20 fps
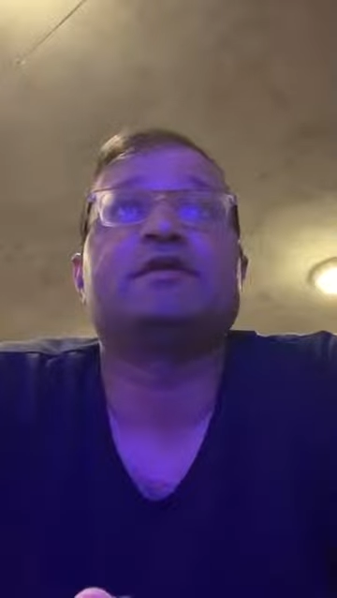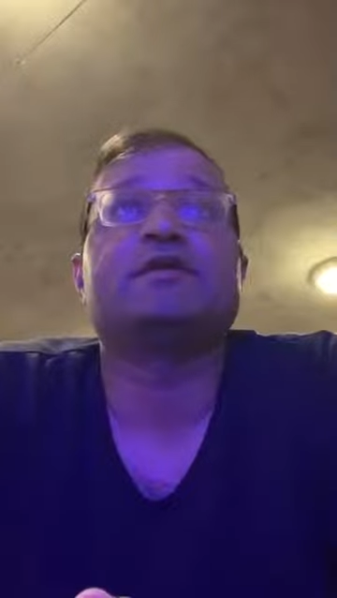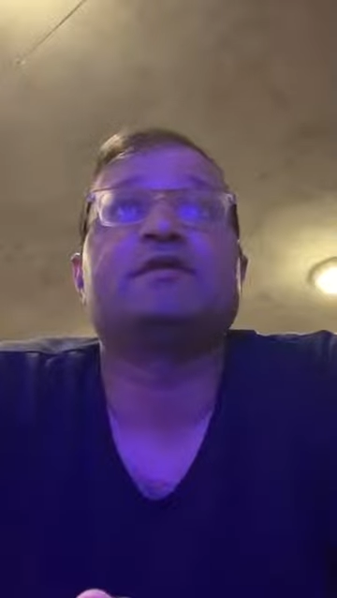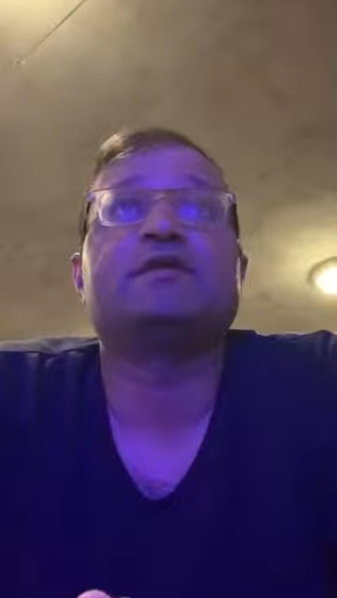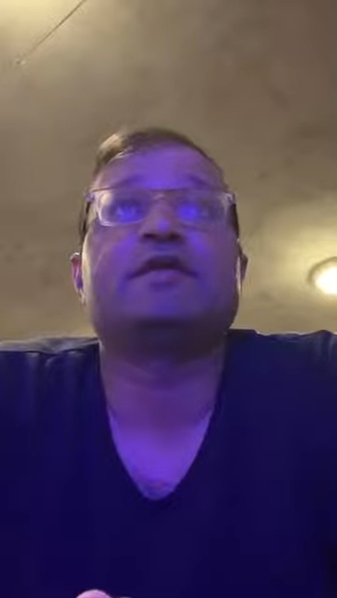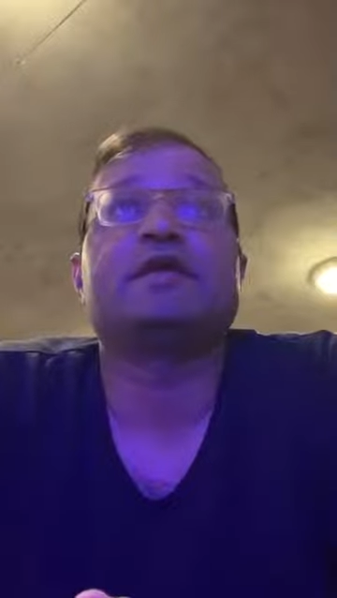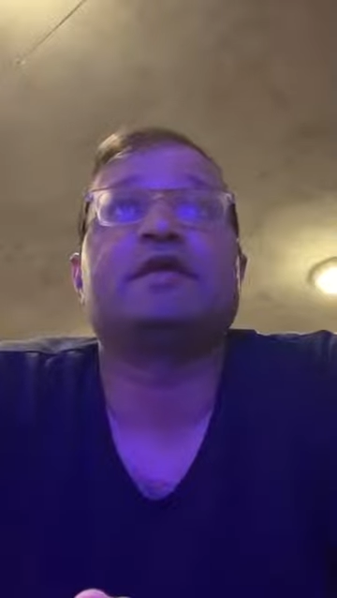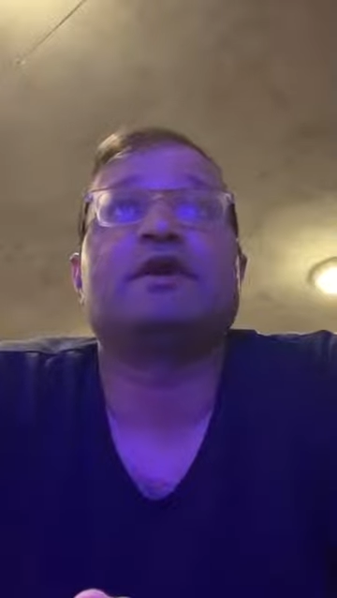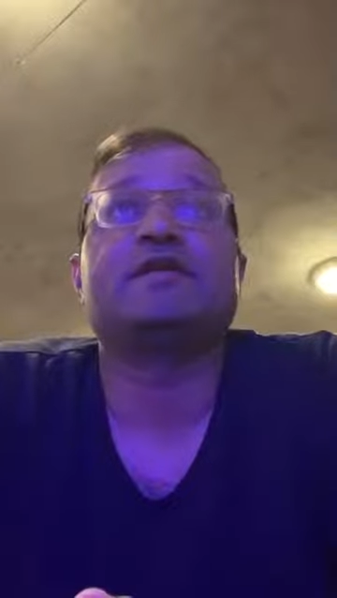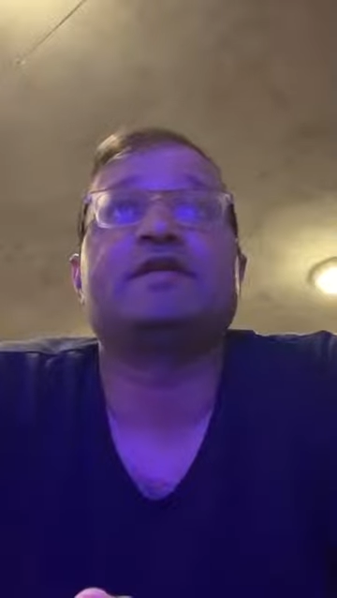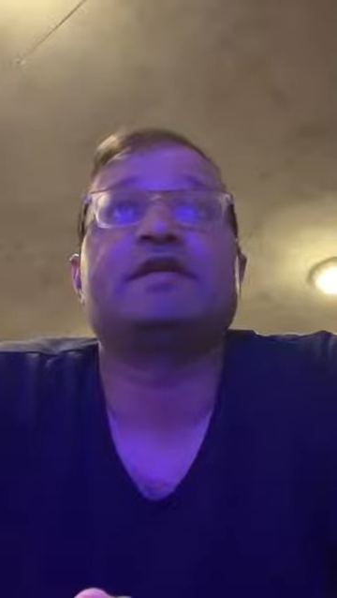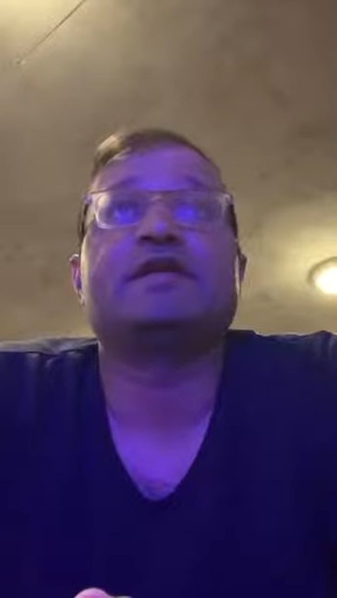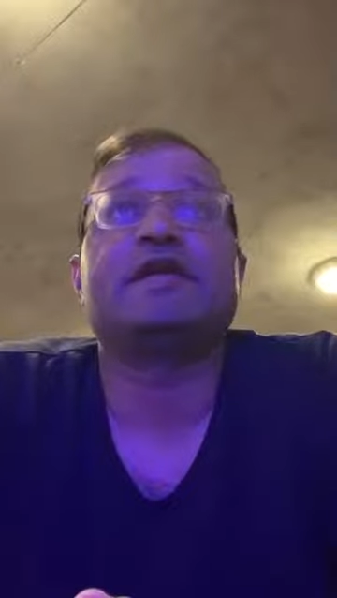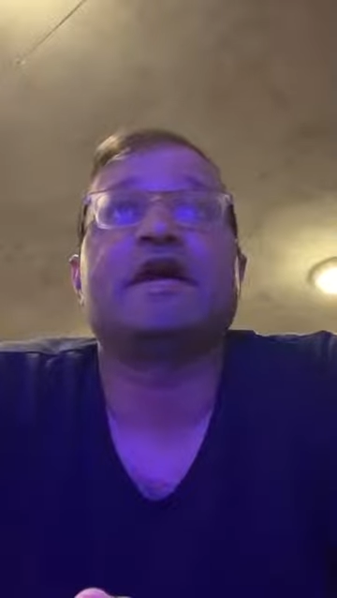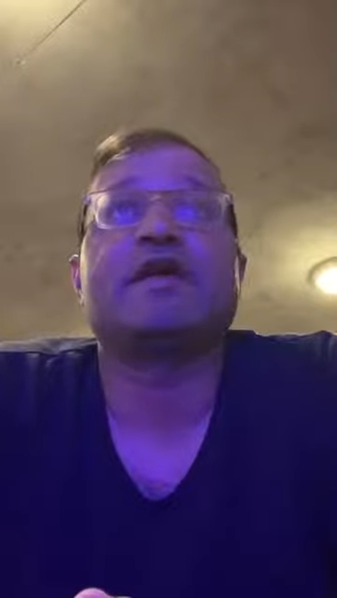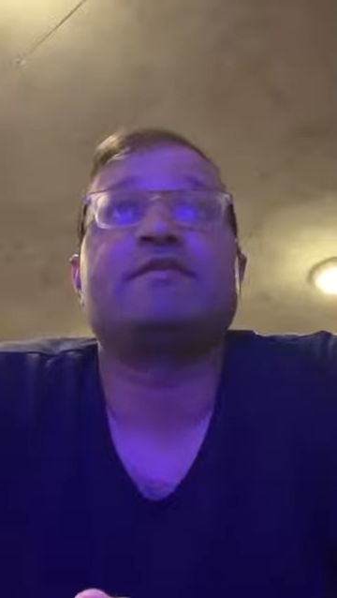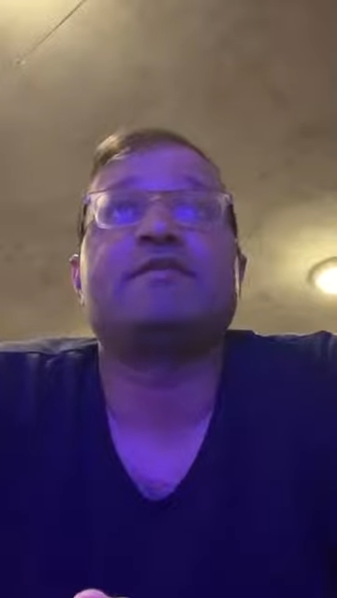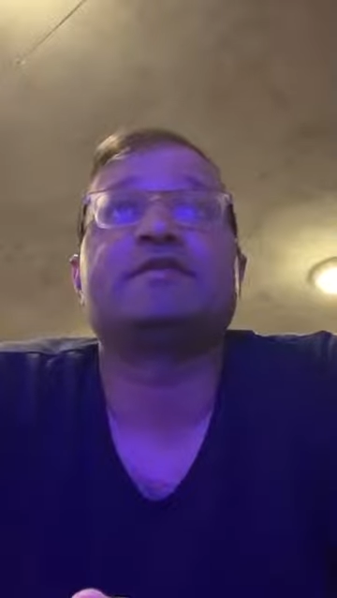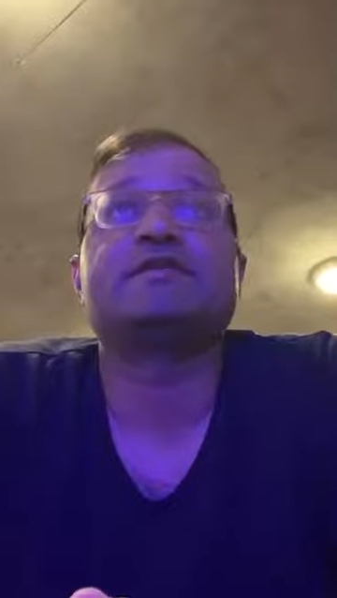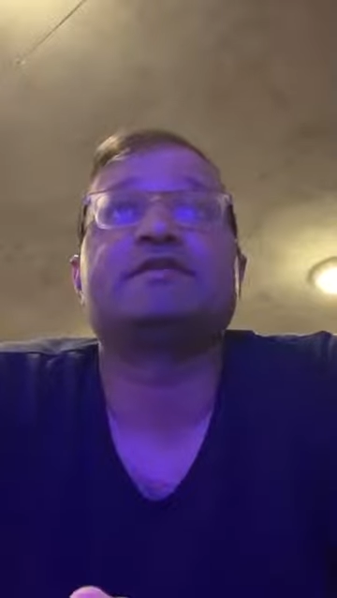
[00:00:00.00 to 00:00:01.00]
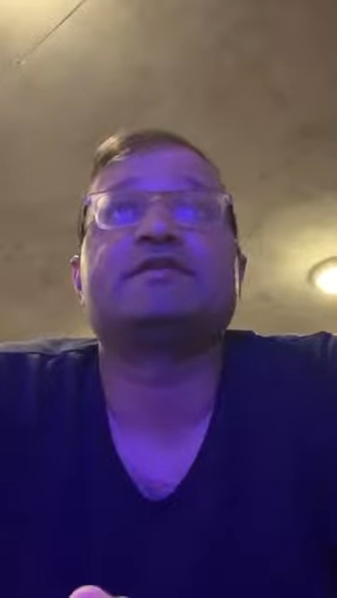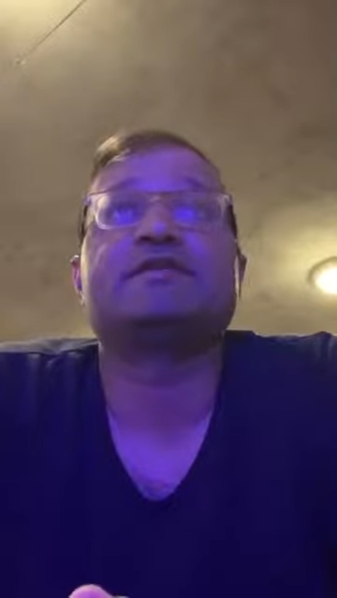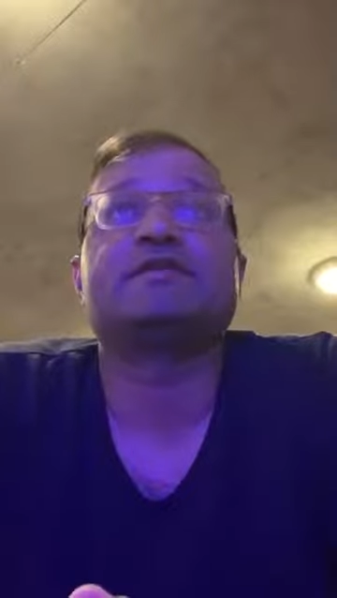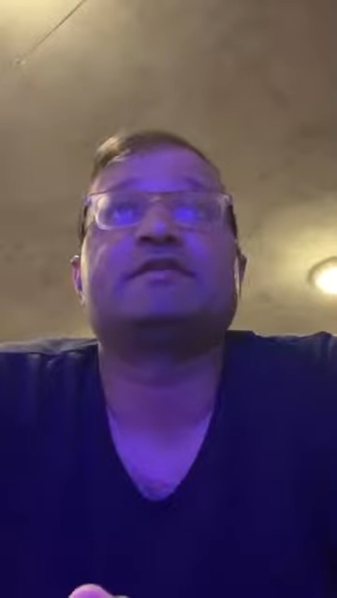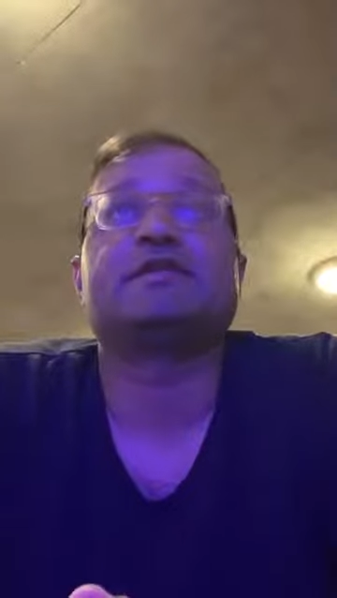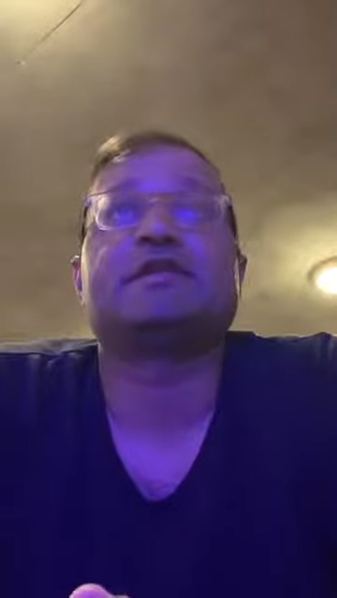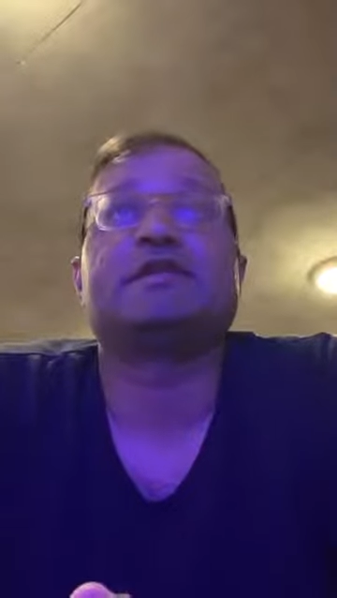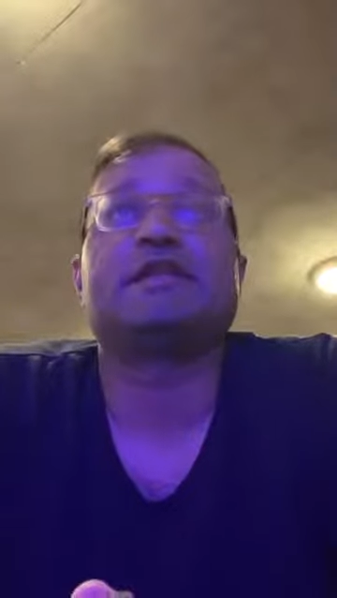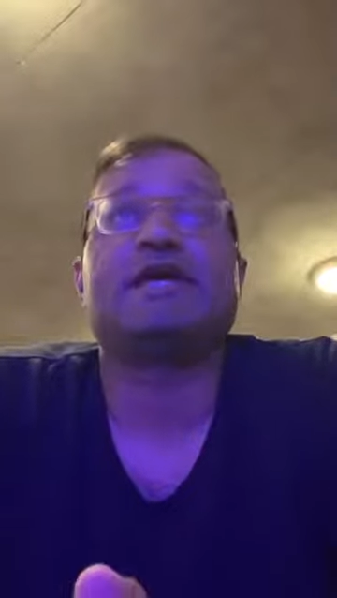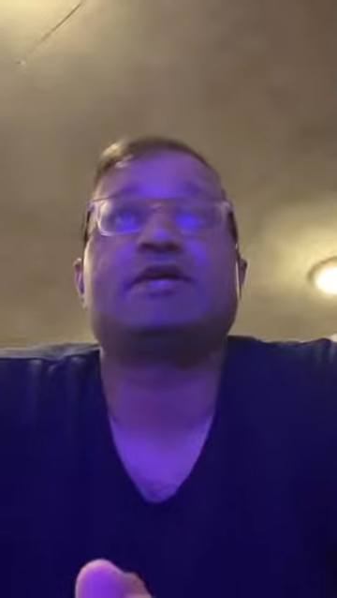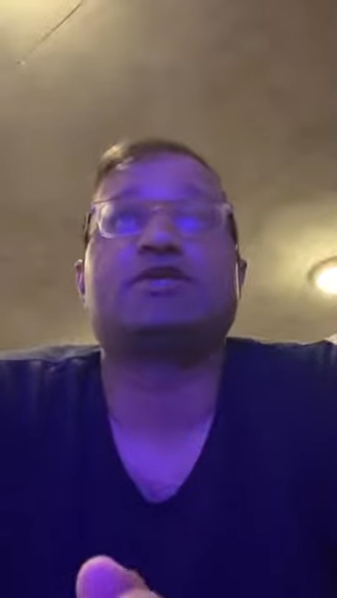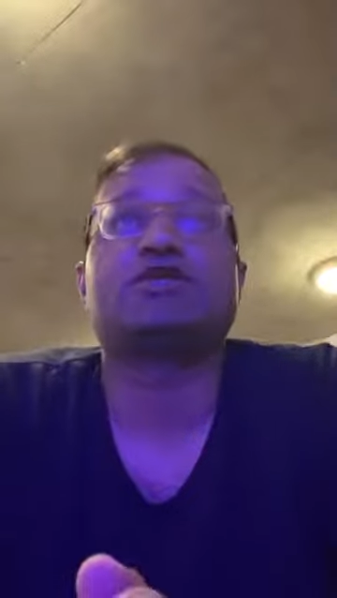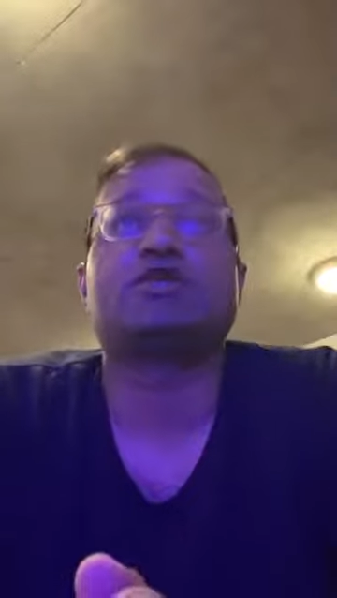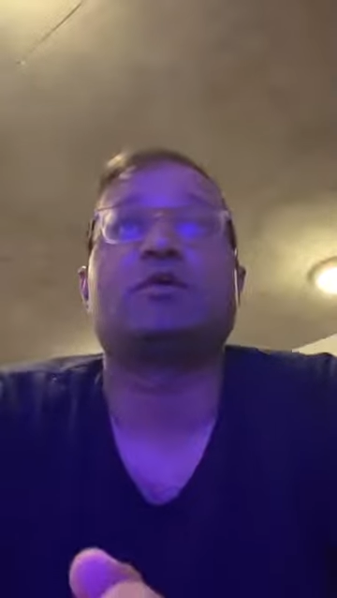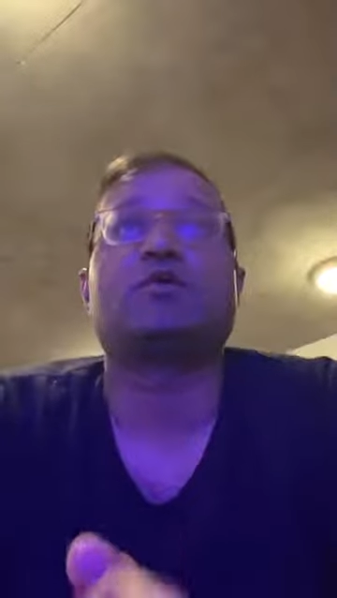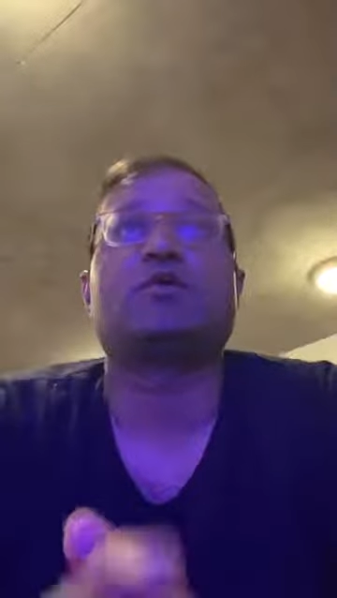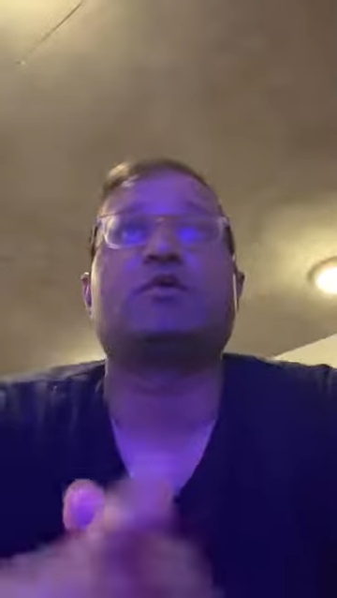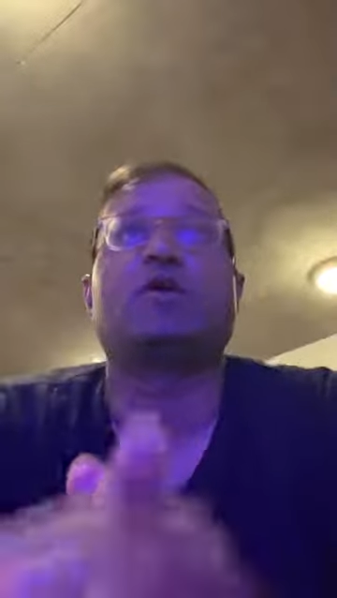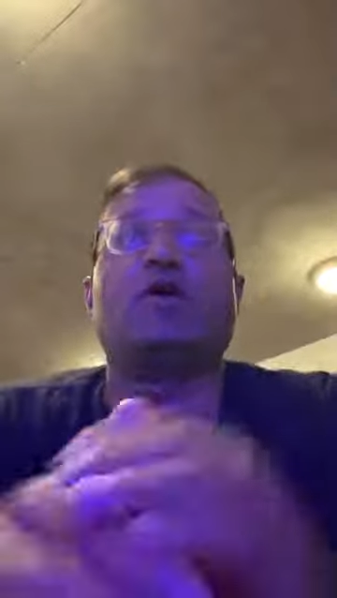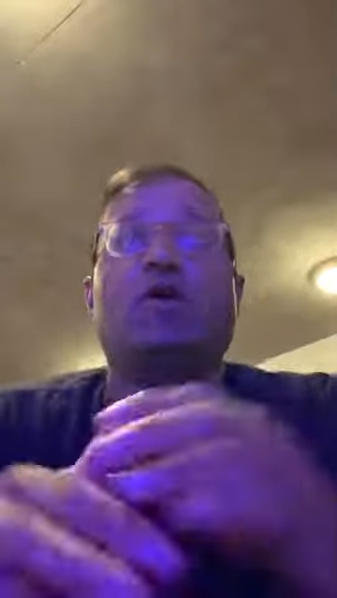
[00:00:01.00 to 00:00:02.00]
Let all the inhabitants of the land
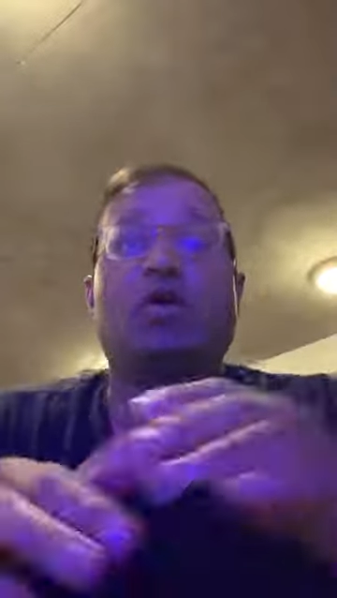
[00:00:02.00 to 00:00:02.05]
trouble